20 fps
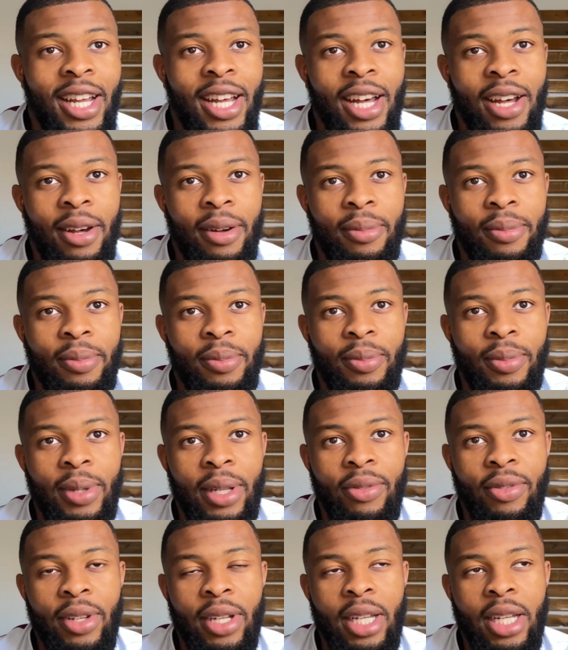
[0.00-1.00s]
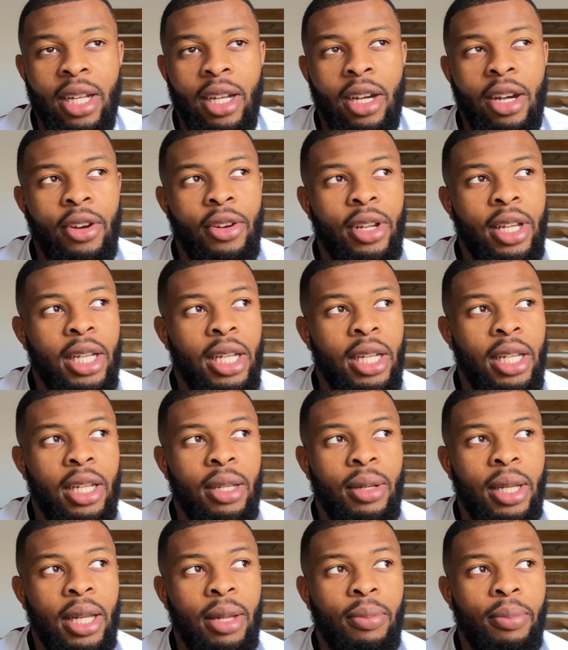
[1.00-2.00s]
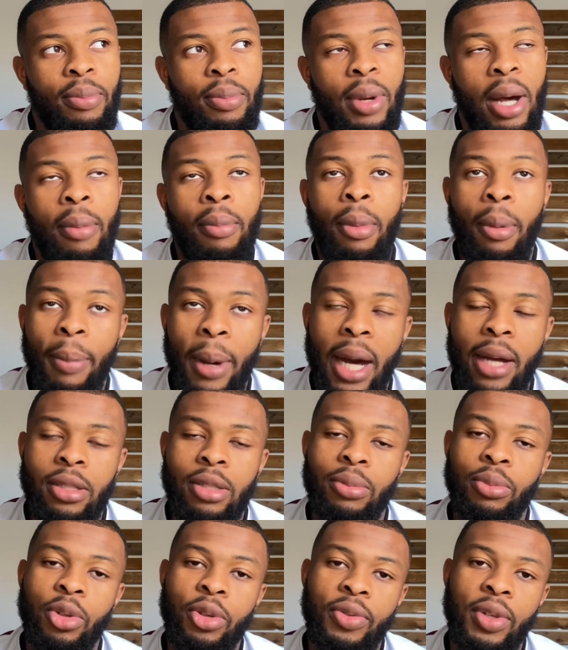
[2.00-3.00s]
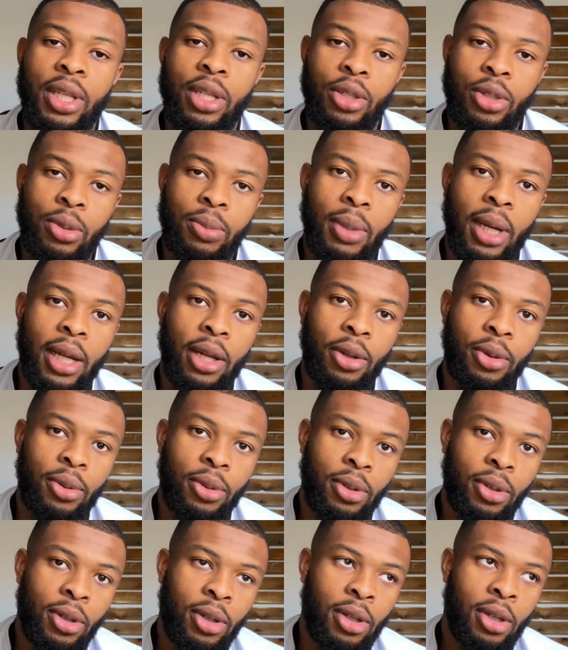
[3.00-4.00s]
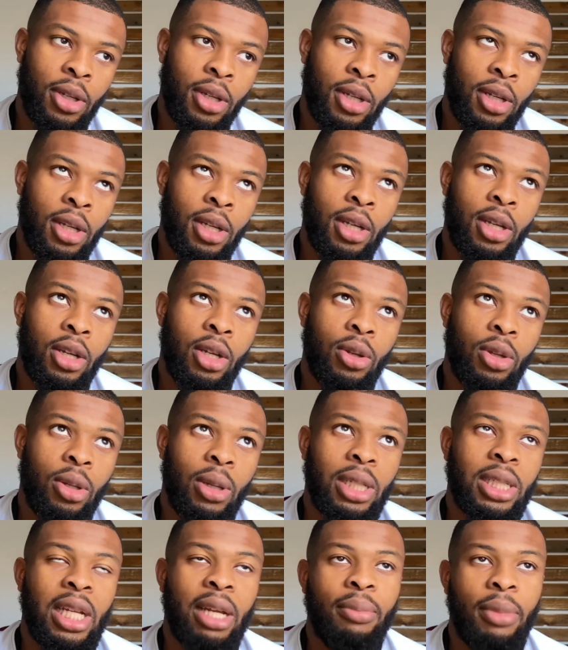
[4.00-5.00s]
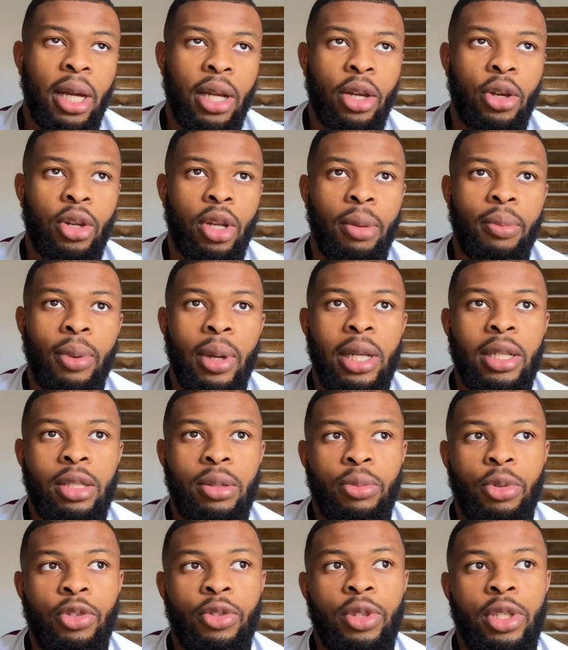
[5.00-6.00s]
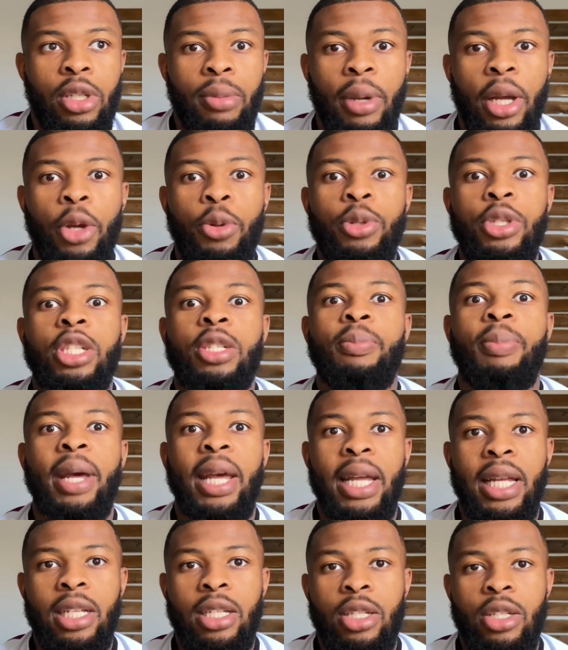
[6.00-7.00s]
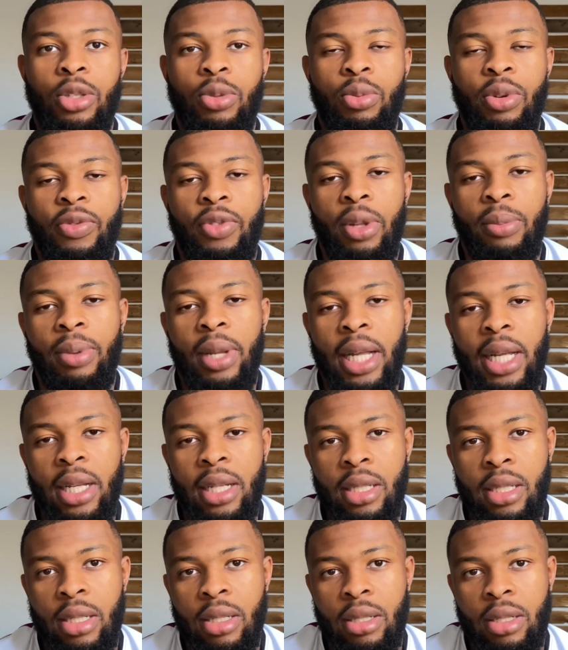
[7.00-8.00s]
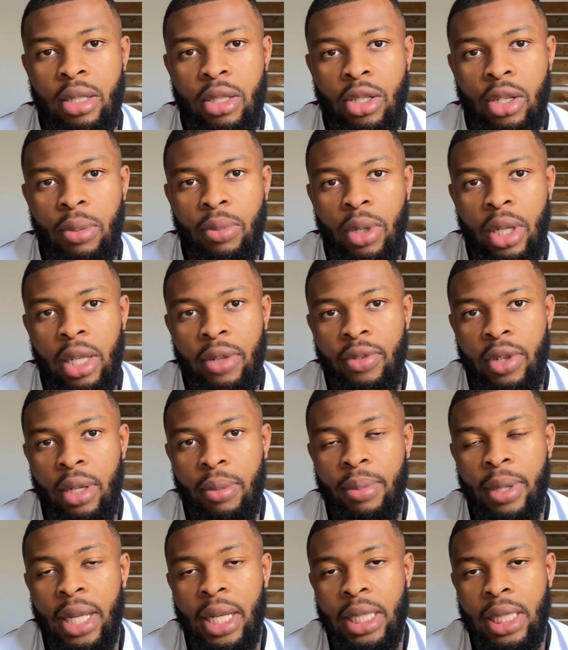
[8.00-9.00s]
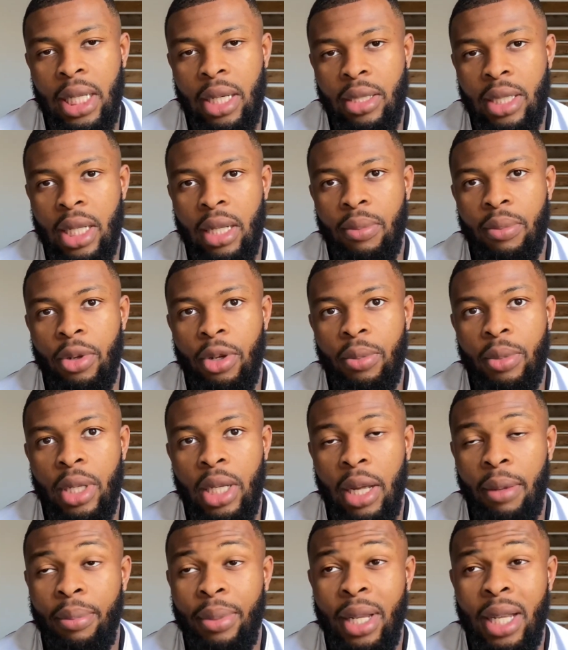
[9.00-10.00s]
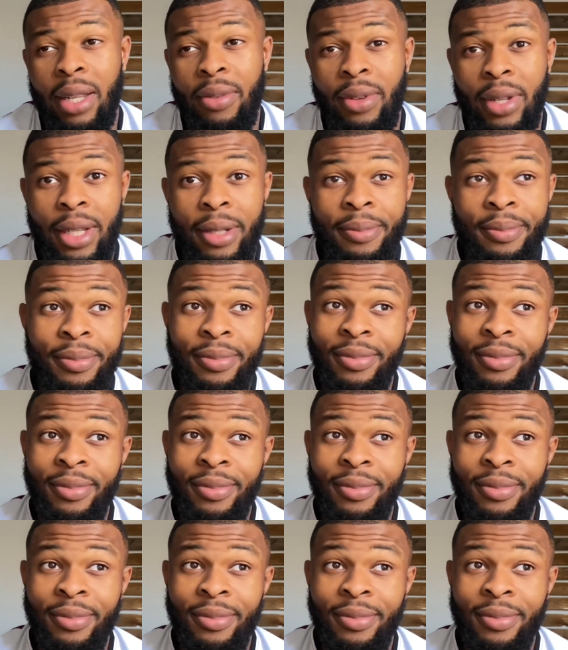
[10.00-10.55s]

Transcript: I'm living currently in I'm about to move into my own. I say my own. I'm about to move into my own space with the players. So I'm gonna live in the players' house at the moment. I've been living.